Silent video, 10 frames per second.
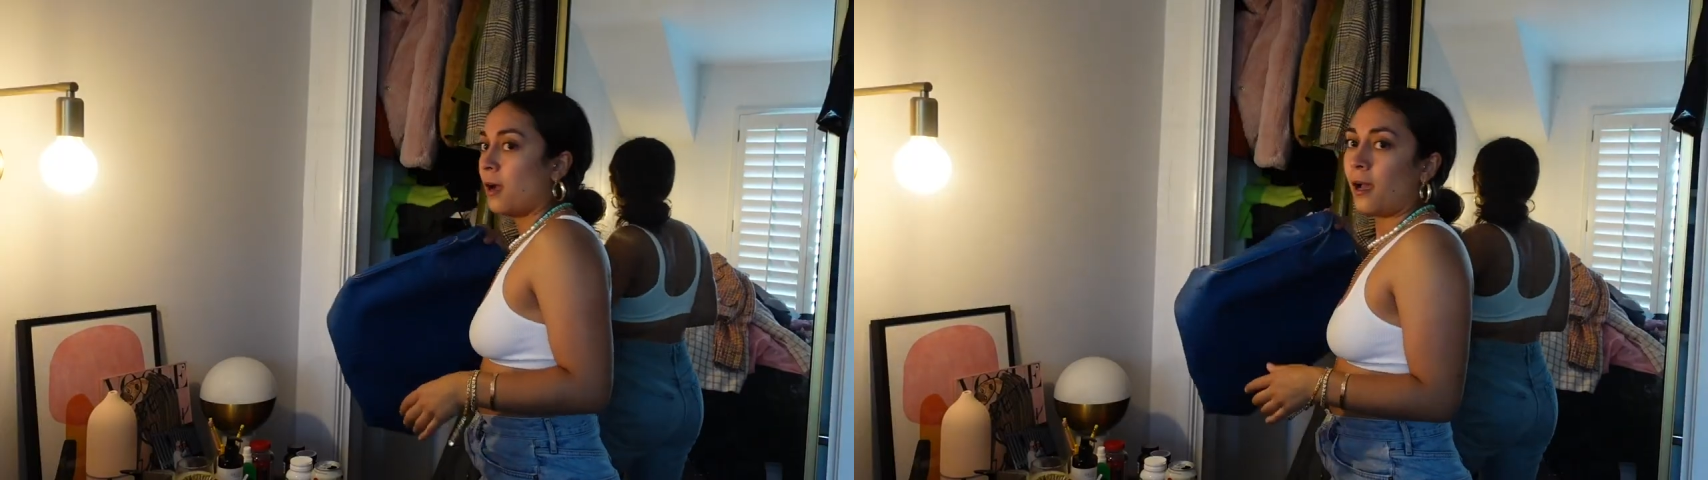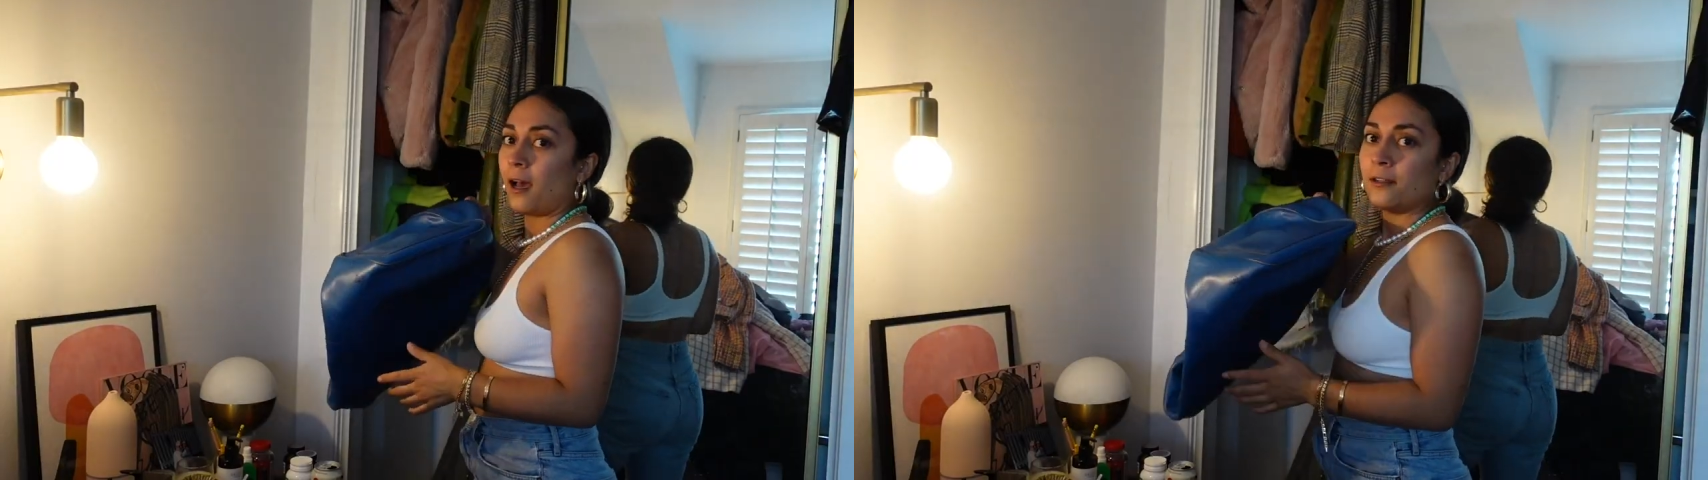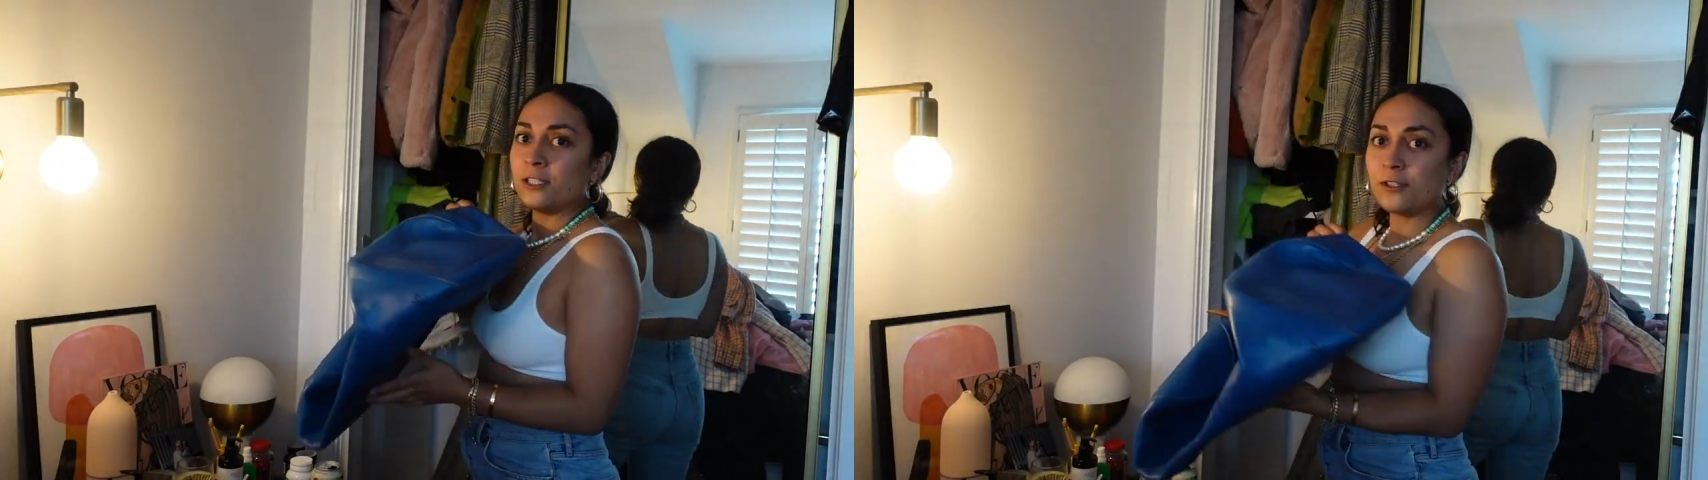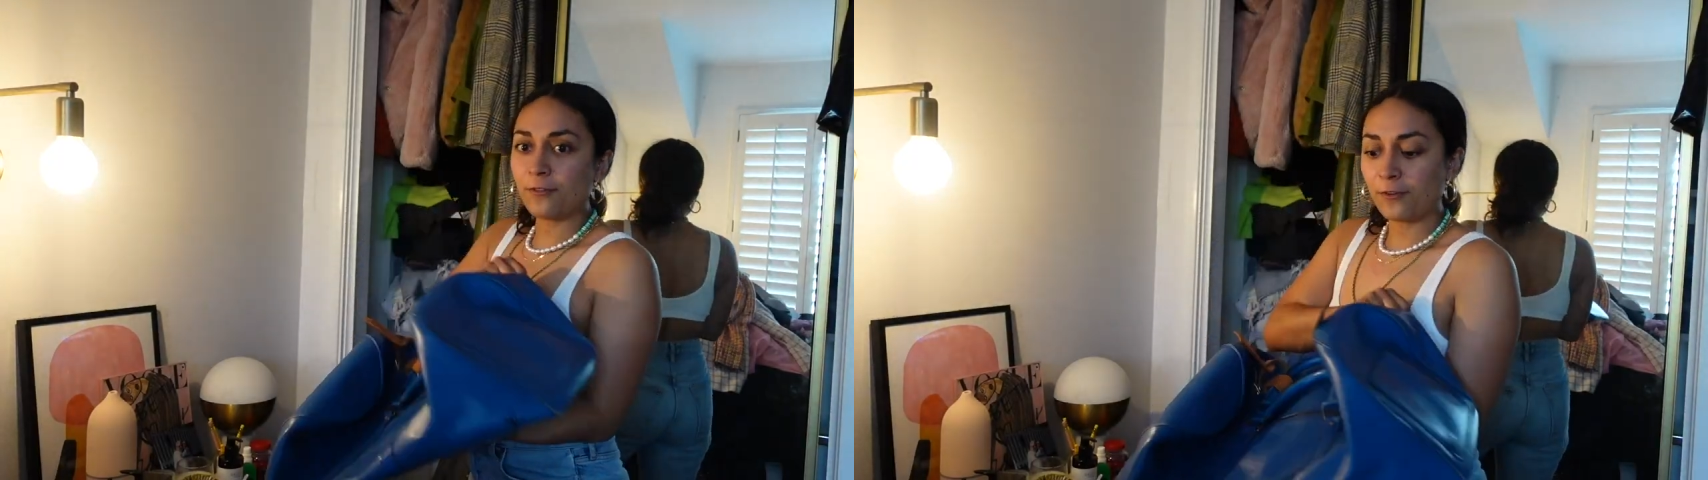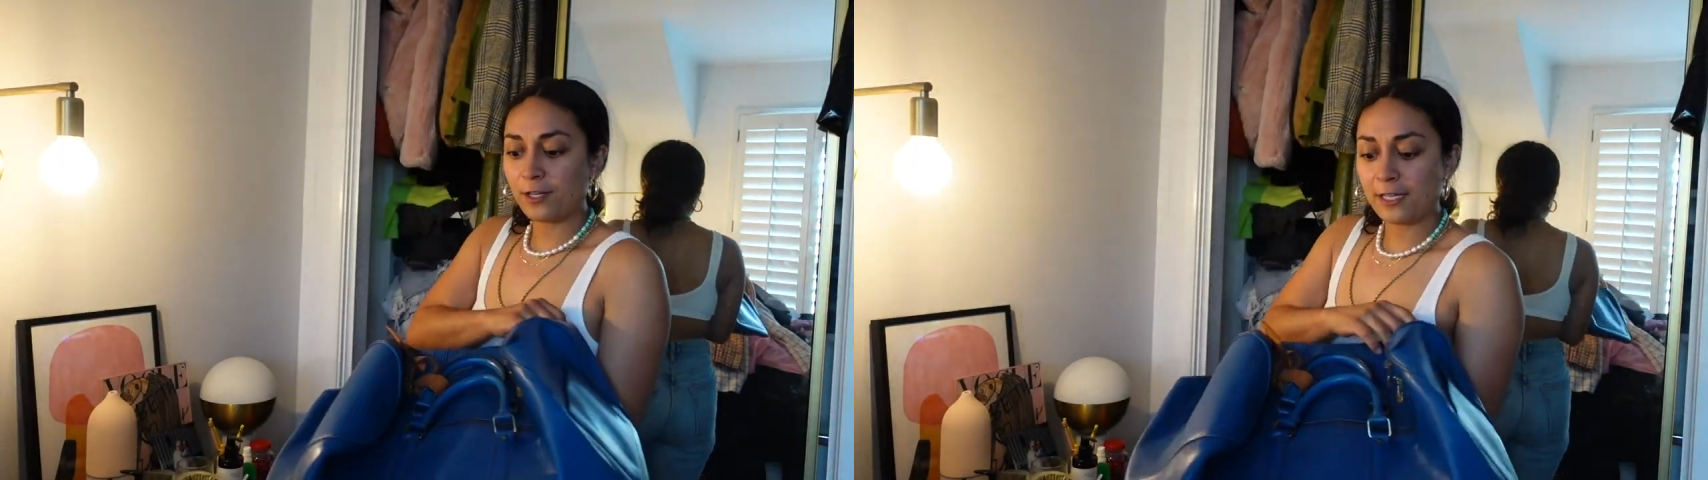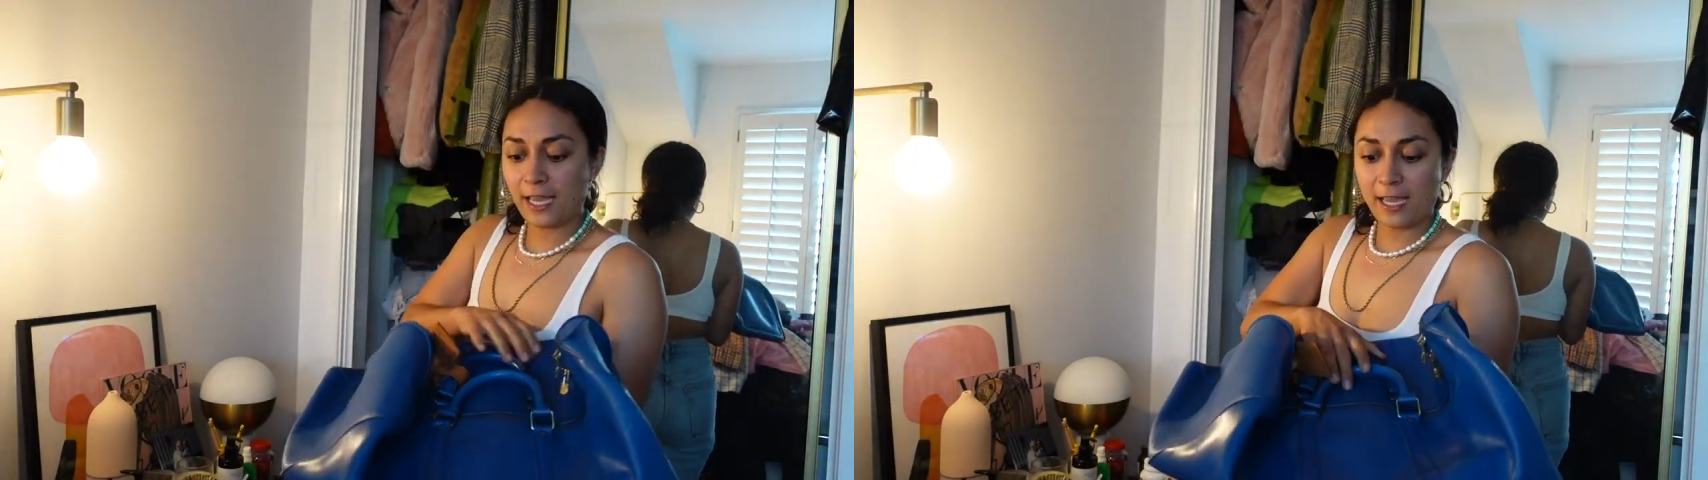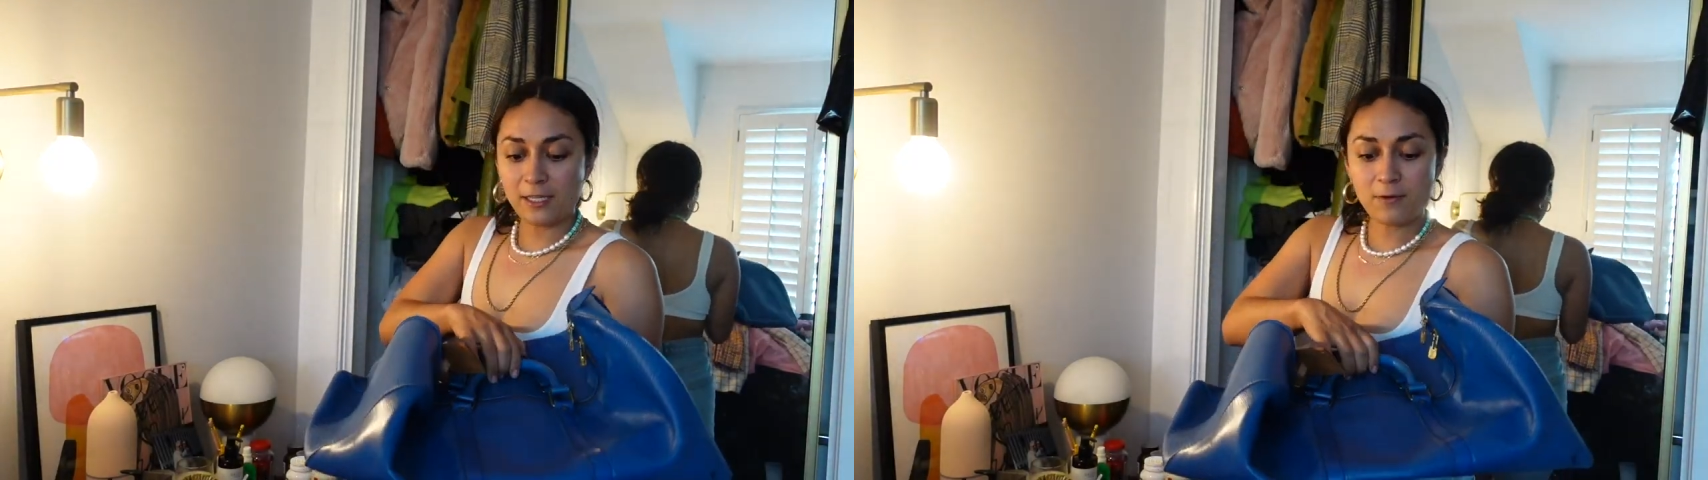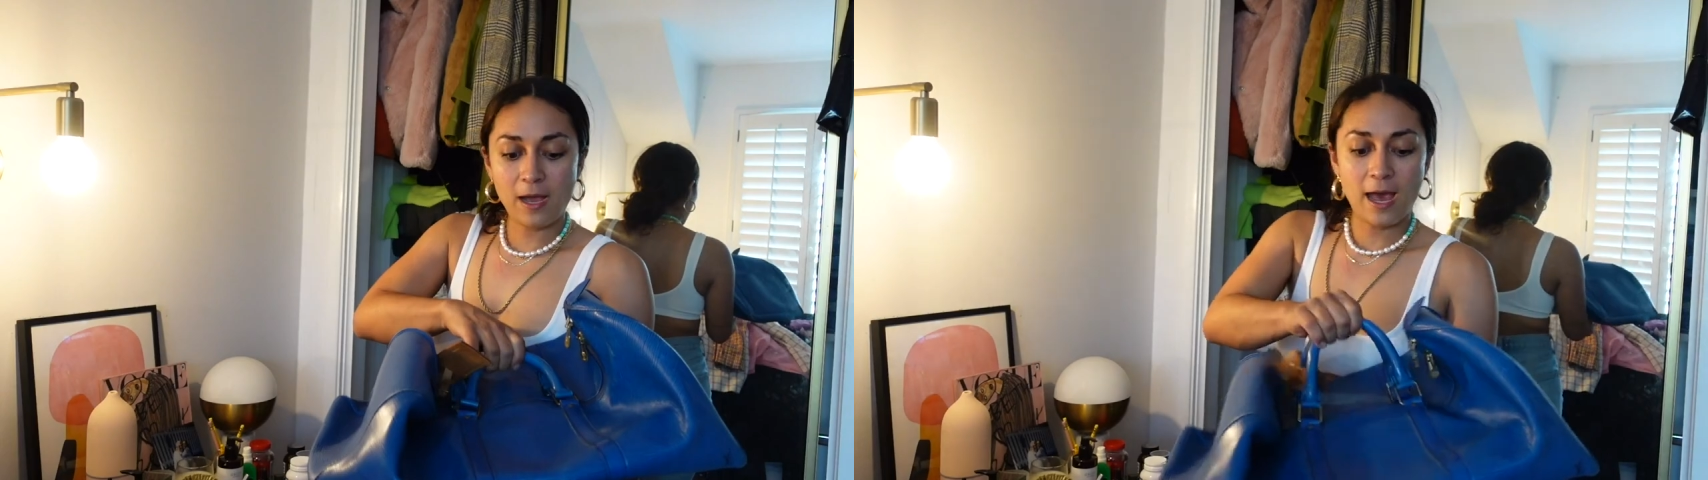How do you
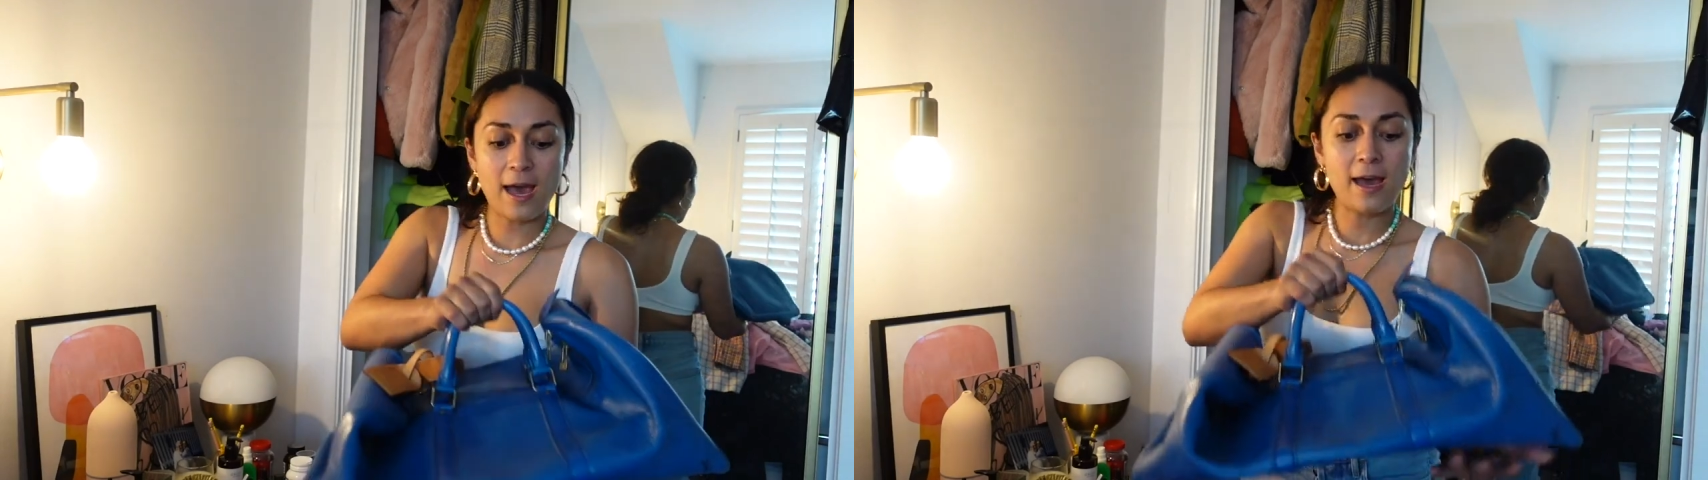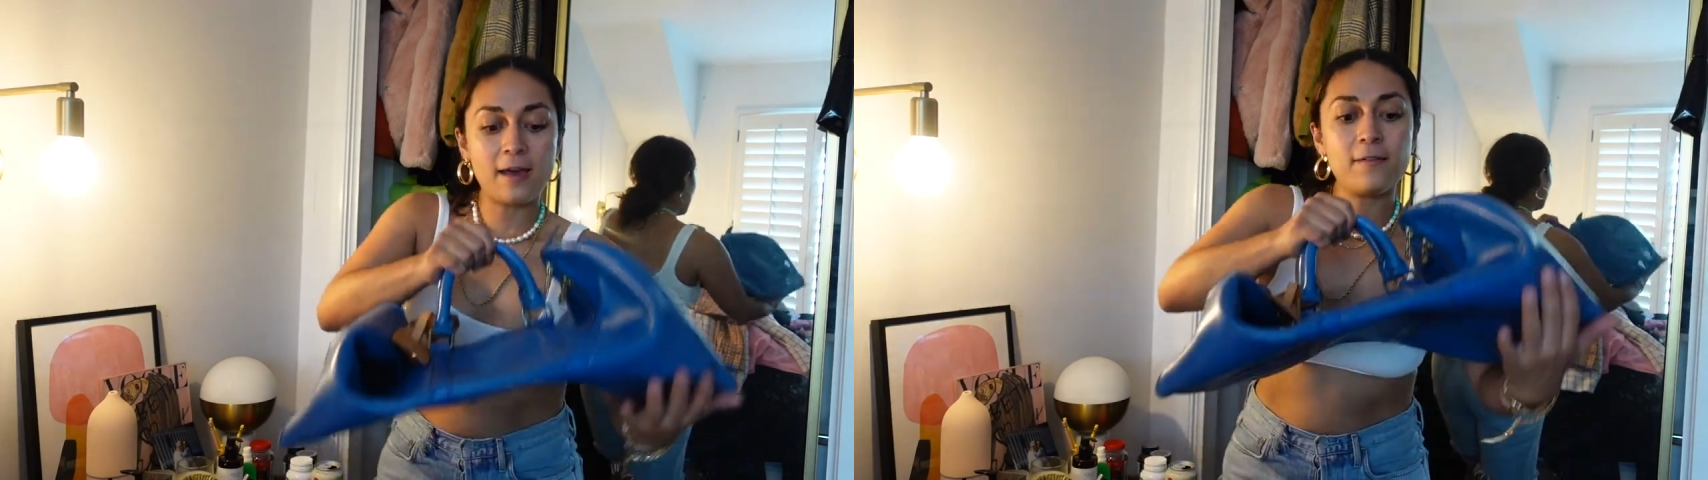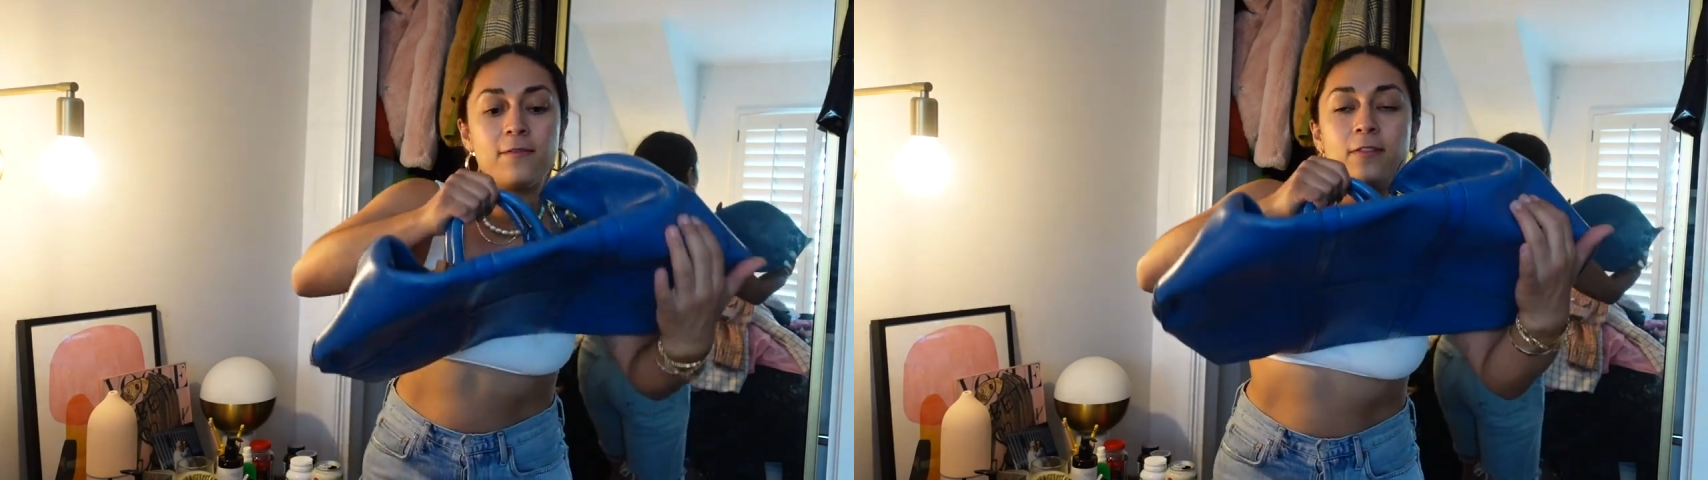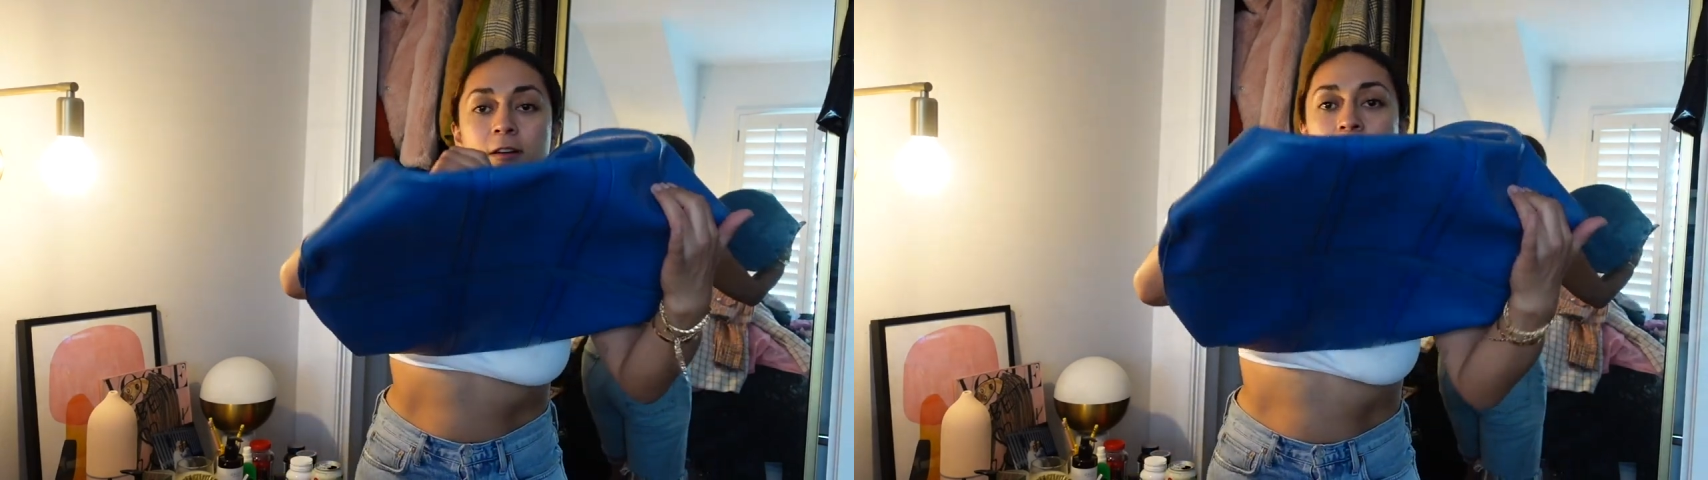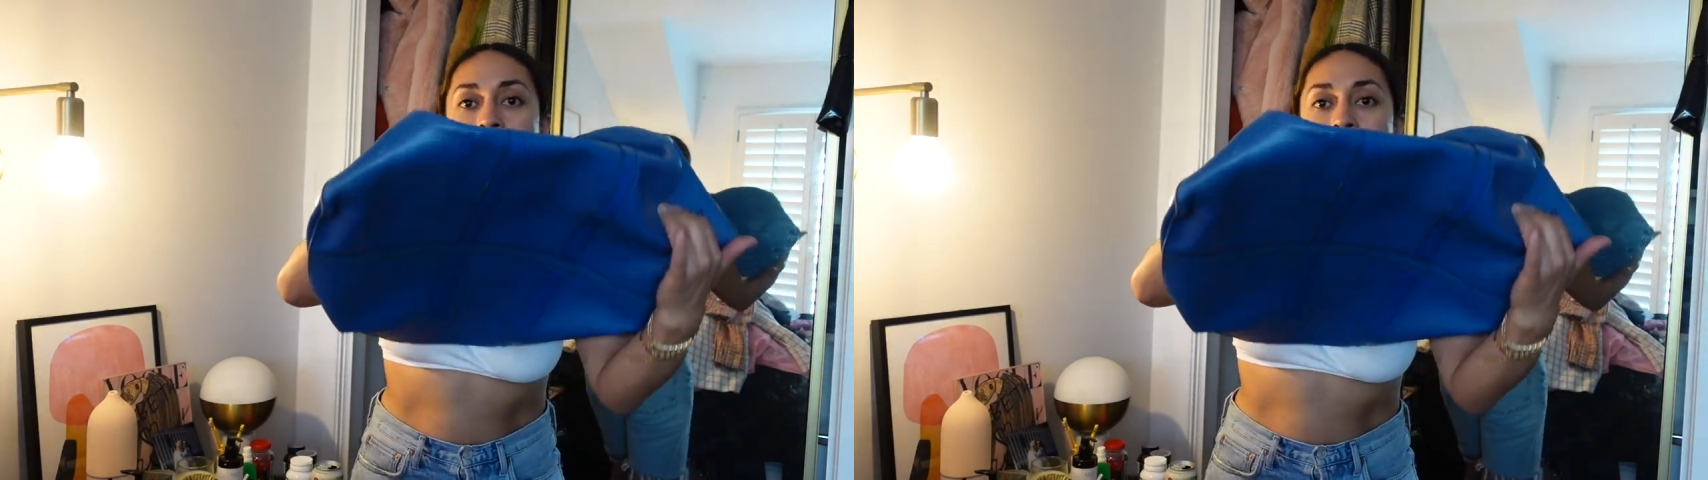forget you have